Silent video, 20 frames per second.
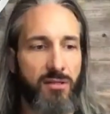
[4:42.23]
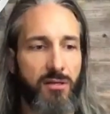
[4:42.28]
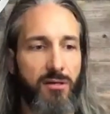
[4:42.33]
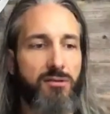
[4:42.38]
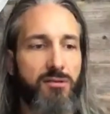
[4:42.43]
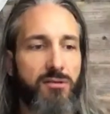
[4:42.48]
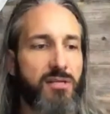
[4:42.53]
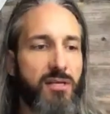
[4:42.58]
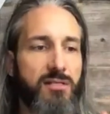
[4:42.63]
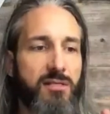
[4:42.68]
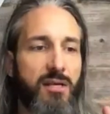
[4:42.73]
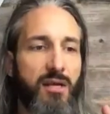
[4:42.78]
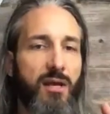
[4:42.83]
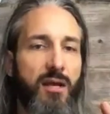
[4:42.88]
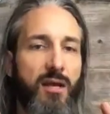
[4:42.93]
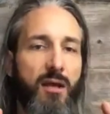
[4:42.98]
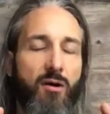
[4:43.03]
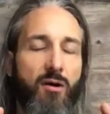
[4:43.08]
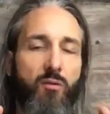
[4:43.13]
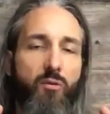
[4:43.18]
The news is
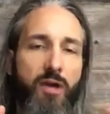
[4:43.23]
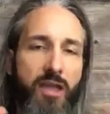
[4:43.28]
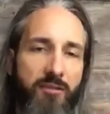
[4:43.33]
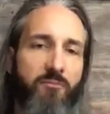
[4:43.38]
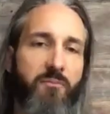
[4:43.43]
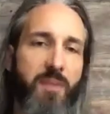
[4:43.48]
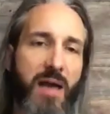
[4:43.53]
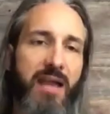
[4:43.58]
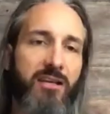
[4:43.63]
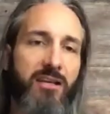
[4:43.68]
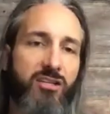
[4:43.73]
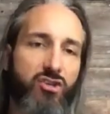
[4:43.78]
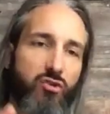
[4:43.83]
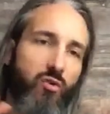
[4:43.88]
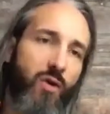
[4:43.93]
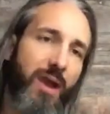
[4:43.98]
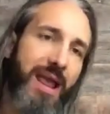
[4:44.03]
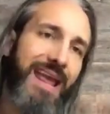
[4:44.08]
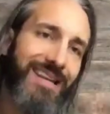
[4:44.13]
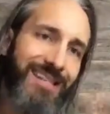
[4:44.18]
we've been
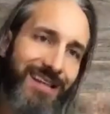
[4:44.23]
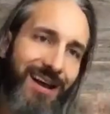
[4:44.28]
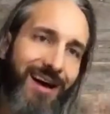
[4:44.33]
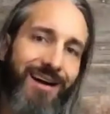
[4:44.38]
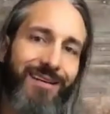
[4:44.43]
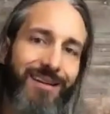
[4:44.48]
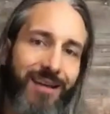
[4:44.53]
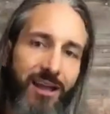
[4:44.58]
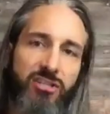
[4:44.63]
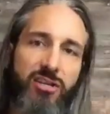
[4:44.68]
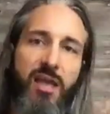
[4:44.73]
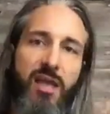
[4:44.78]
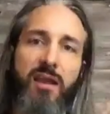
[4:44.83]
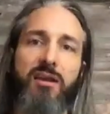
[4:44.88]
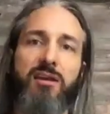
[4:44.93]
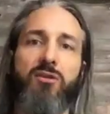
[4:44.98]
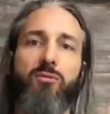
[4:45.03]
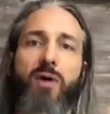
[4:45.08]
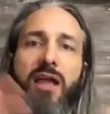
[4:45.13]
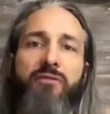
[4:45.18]
trained, taught, and
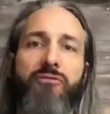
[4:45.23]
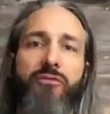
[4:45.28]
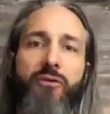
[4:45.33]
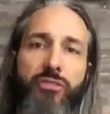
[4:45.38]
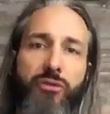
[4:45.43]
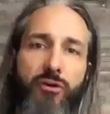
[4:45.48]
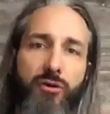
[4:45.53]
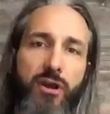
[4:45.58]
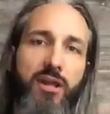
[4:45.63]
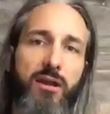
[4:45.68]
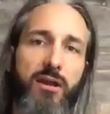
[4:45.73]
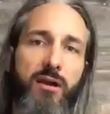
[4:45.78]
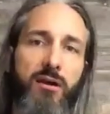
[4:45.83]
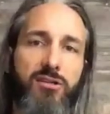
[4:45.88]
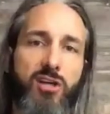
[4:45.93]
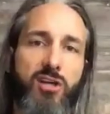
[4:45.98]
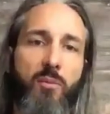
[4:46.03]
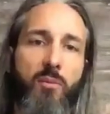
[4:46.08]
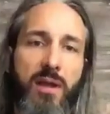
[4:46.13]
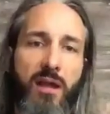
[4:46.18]
educated to wait for 30
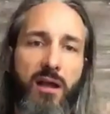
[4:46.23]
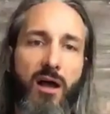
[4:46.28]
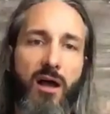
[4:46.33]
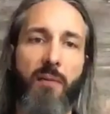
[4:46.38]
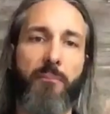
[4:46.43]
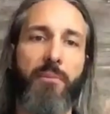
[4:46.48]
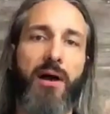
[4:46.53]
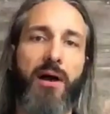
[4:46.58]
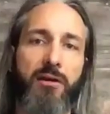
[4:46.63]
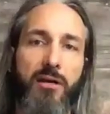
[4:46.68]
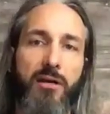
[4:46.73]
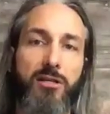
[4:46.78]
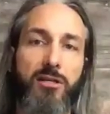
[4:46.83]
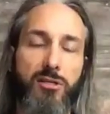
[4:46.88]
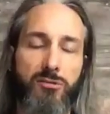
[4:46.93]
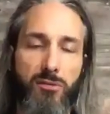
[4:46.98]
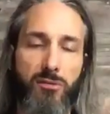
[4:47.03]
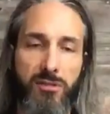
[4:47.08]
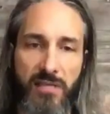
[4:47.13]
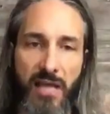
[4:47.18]
years, hoping compound
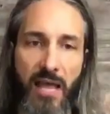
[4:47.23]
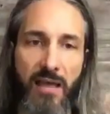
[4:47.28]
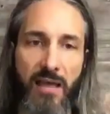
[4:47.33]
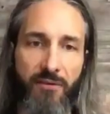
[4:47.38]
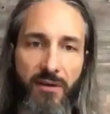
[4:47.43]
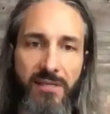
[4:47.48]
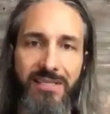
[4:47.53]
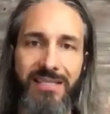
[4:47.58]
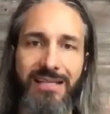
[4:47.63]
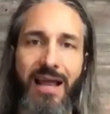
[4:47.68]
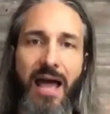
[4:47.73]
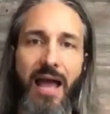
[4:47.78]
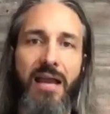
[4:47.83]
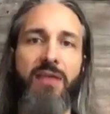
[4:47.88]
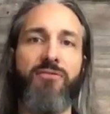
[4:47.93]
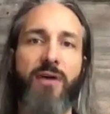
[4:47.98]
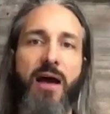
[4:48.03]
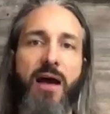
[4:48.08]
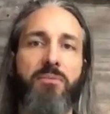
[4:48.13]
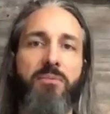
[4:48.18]
interest will save us.
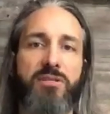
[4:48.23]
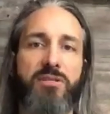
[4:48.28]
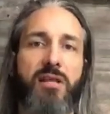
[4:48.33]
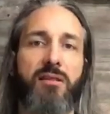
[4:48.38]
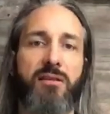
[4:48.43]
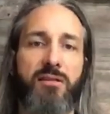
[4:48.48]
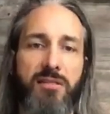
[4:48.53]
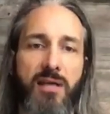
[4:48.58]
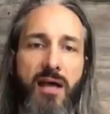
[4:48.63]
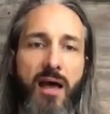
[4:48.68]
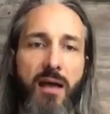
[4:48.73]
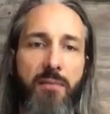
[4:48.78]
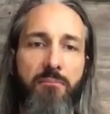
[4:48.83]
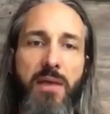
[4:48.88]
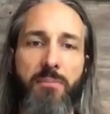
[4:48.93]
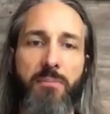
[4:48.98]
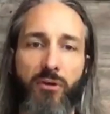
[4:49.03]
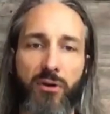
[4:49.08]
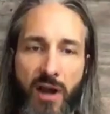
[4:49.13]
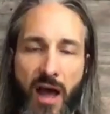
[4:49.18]
95% of the hmm. time,
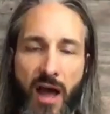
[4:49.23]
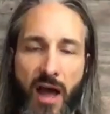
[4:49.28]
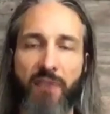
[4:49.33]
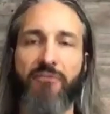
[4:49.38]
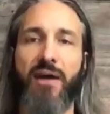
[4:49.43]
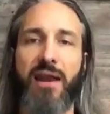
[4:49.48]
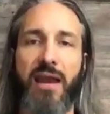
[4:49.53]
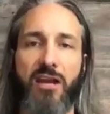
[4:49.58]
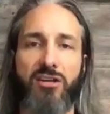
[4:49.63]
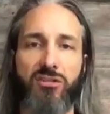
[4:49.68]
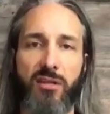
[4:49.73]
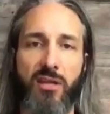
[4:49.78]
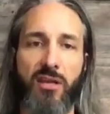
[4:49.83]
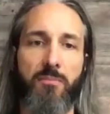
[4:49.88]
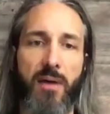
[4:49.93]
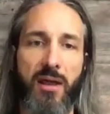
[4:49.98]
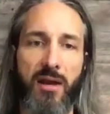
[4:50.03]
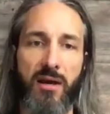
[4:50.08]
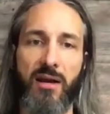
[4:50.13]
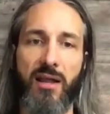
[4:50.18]
people are not financially
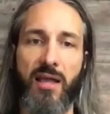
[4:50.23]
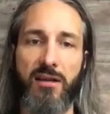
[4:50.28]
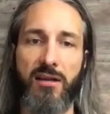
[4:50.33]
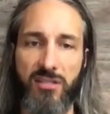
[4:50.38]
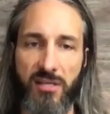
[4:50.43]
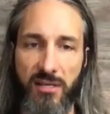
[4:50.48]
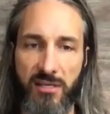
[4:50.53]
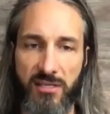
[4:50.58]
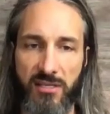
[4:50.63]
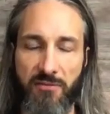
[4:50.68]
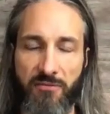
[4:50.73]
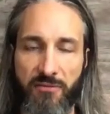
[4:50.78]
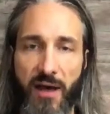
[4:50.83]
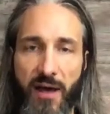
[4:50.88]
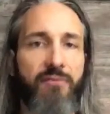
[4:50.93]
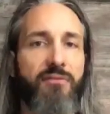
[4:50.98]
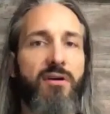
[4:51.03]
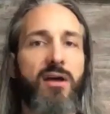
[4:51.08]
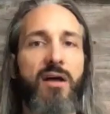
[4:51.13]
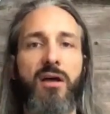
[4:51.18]
independent at age
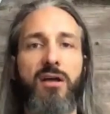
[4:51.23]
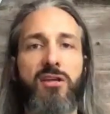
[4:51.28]
65.